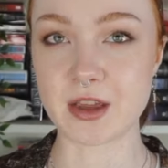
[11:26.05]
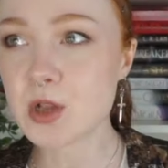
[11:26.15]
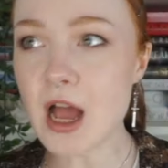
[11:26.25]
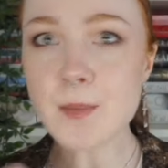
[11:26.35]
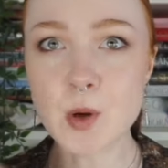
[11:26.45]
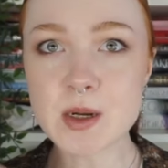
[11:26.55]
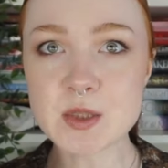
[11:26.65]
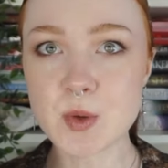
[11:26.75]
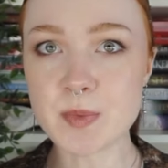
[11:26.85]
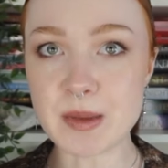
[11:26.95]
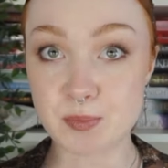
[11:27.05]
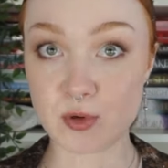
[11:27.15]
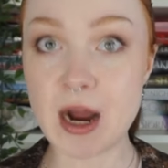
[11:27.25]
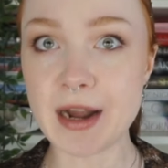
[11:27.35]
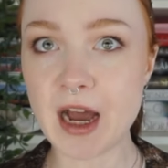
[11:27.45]
Plot points would be
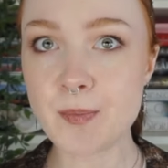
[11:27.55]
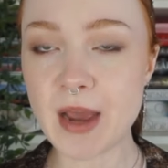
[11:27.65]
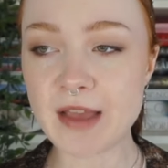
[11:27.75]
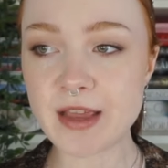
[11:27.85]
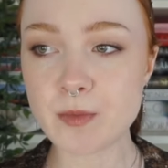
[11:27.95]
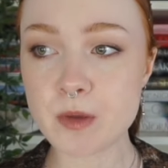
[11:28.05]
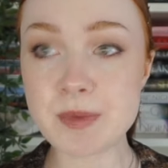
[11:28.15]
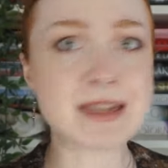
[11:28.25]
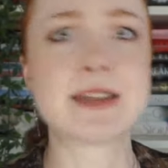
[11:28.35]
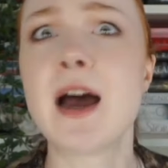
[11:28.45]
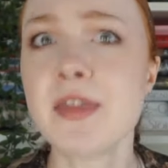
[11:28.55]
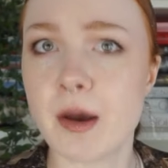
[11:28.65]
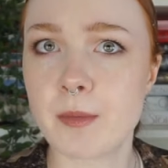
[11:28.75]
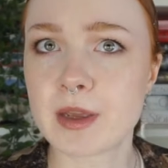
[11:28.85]
brought up and then we'd be done them